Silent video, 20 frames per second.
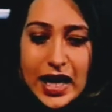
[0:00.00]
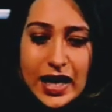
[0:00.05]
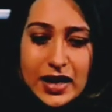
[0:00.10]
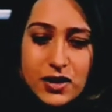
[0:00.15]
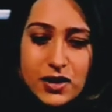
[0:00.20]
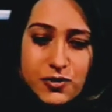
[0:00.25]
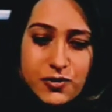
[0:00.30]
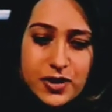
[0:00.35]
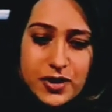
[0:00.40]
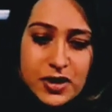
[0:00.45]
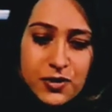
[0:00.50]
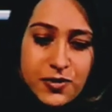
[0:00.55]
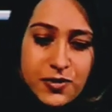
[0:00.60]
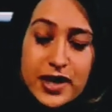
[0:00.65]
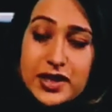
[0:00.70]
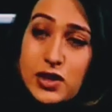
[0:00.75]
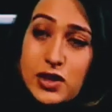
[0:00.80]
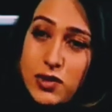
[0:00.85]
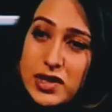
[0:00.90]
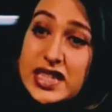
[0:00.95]
And in
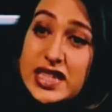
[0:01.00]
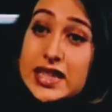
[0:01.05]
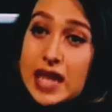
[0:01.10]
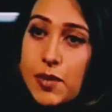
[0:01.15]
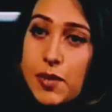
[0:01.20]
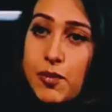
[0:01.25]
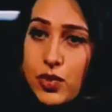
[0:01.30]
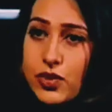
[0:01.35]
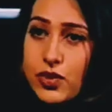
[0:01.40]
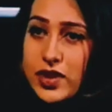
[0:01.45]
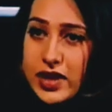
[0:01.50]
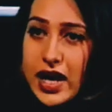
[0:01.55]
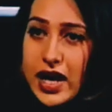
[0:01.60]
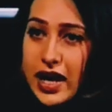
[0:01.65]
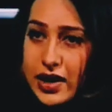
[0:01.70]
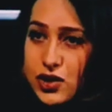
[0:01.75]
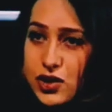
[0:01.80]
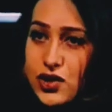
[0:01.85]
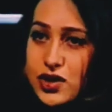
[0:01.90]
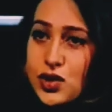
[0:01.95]
fact, it was Tabu, the
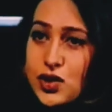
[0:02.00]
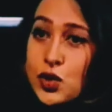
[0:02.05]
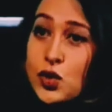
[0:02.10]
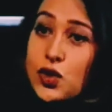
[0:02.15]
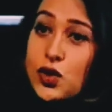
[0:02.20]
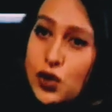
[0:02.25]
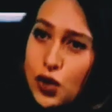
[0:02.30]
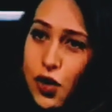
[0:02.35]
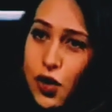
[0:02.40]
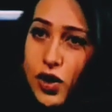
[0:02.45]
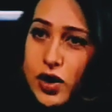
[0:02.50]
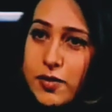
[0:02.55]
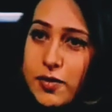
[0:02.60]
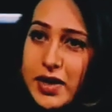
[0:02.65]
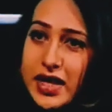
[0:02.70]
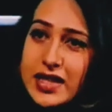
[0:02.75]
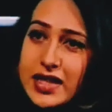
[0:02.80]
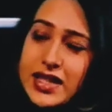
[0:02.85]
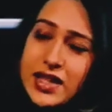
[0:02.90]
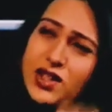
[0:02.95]
actress, who called
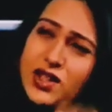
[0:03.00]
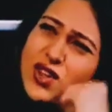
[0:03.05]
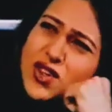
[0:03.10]
me and said,